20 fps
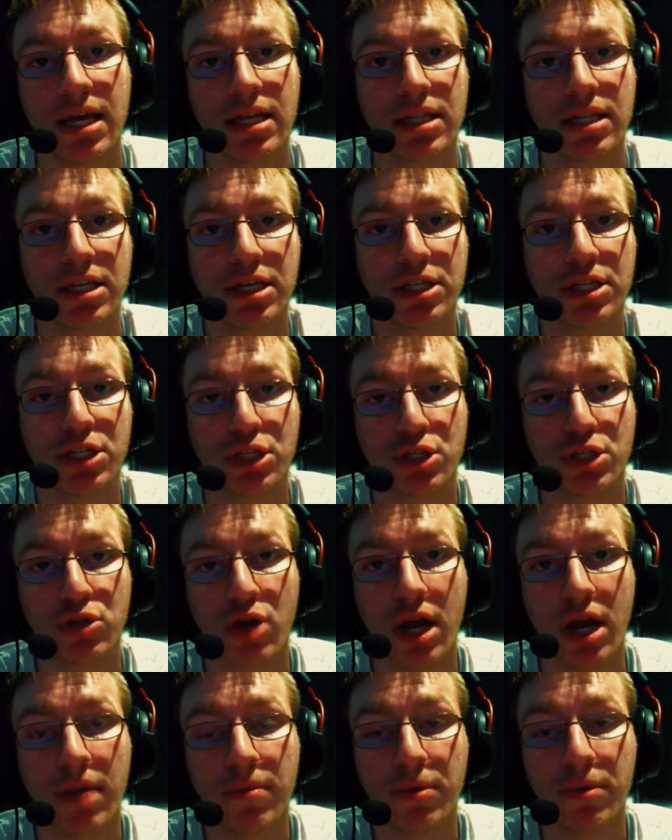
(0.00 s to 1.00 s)
the
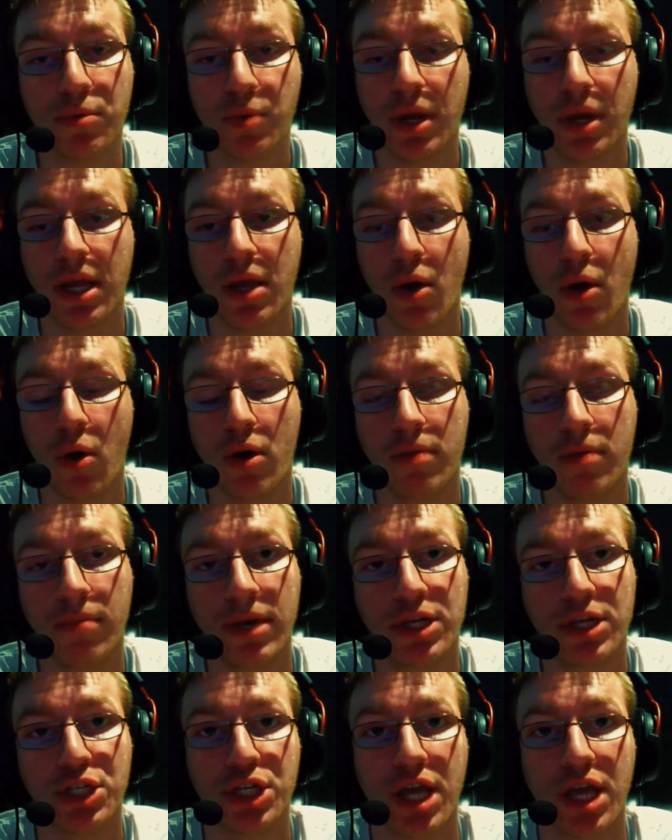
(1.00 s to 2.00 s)
subscriber rate on my
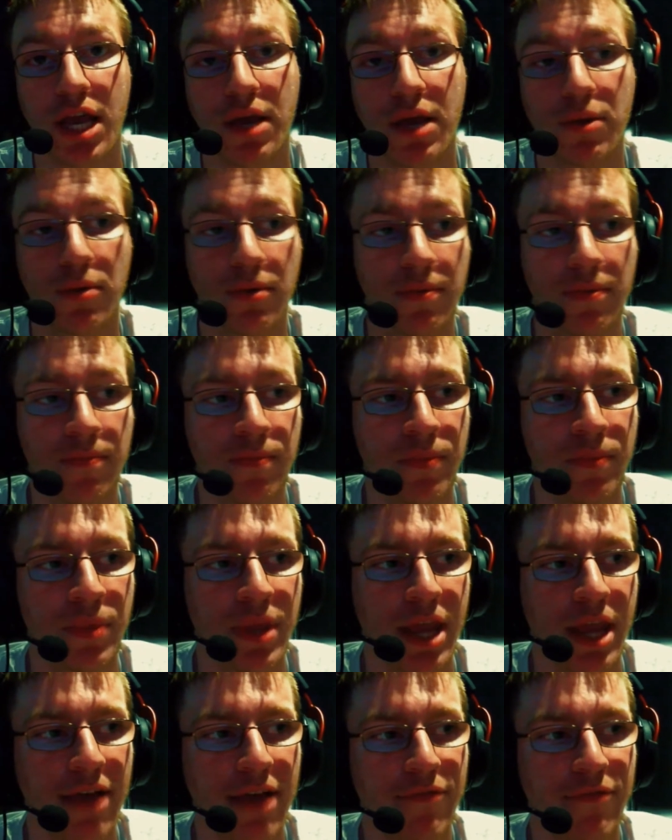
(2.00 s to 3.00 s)
channel.
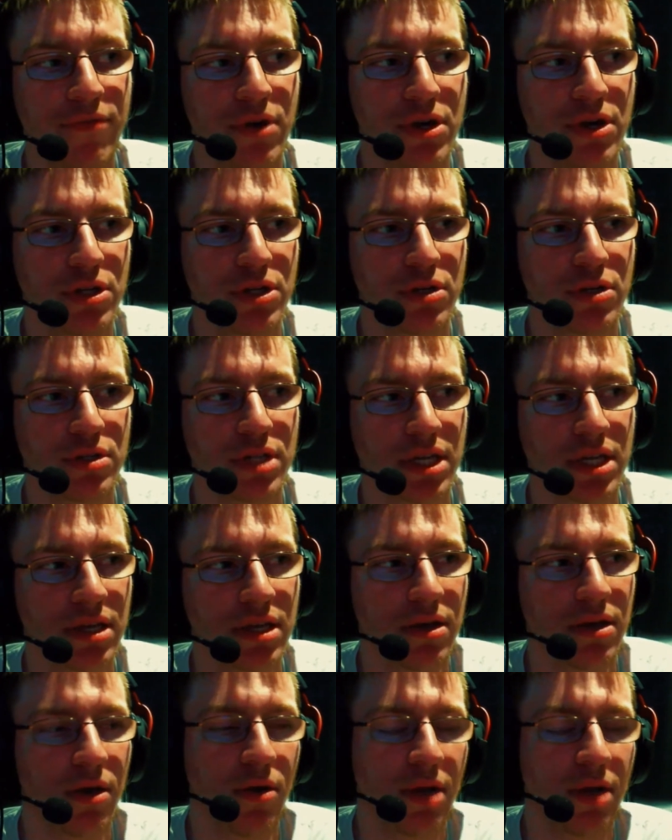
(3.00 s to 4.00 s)
At first, I was like,
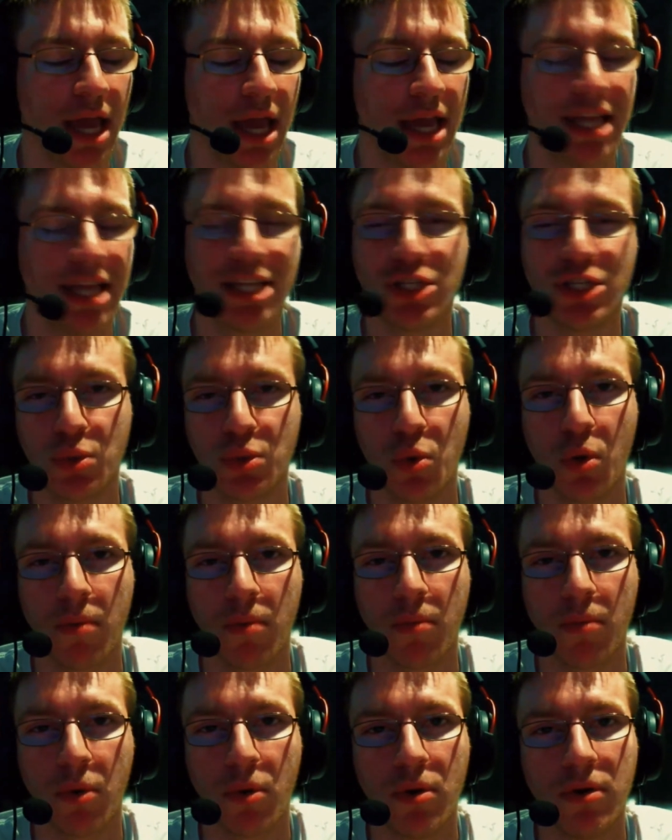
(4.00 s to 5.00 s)
okay, it's
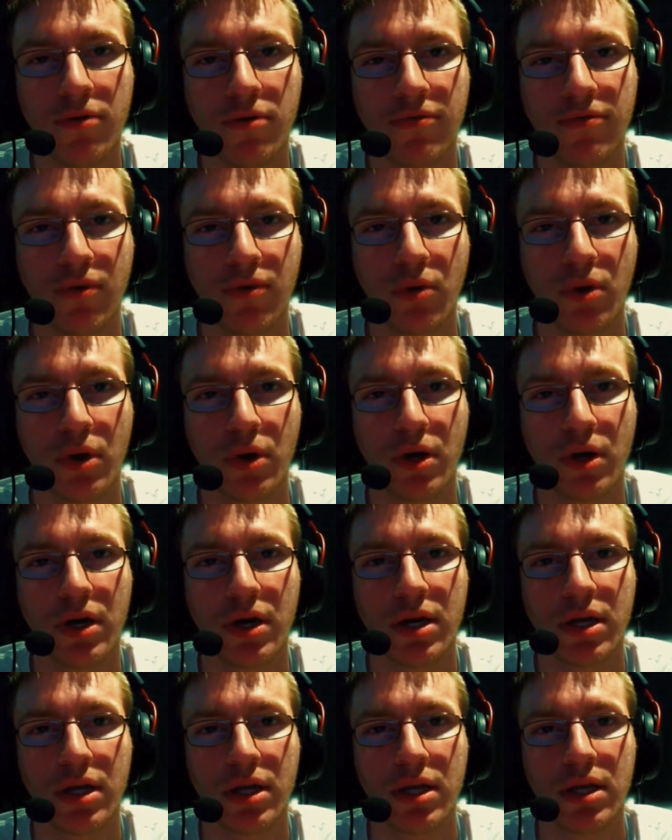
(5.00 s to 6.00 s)
normal for
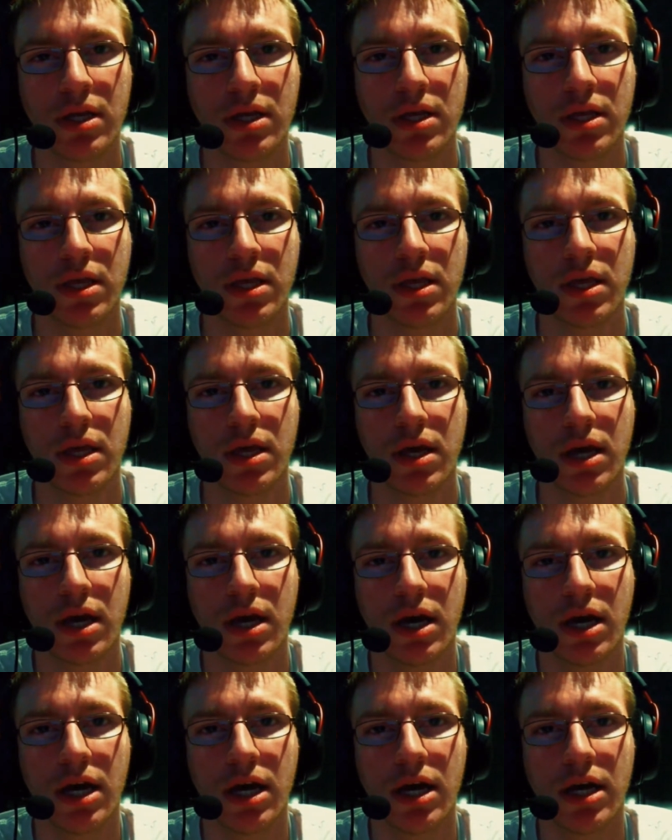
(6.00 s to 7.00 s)

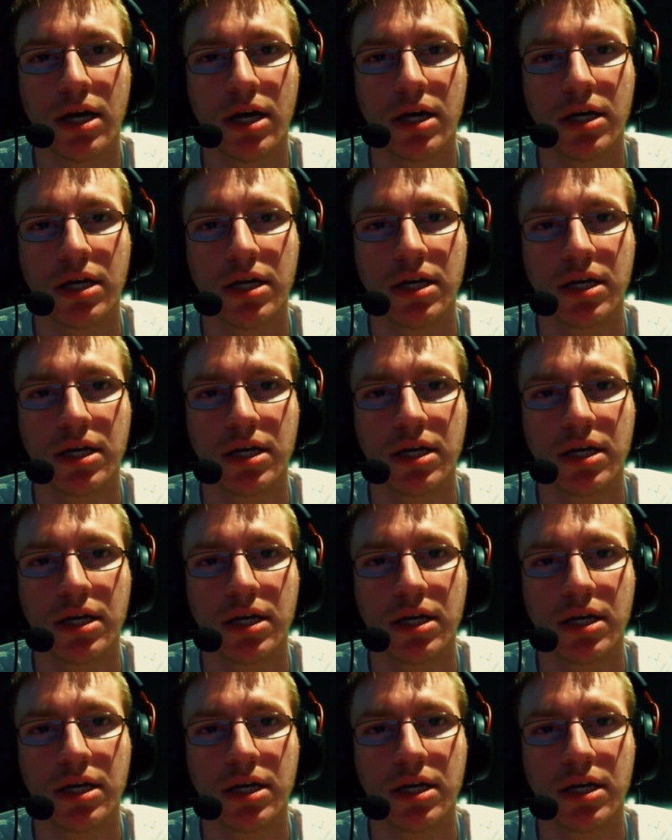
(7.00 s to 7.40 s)
uh,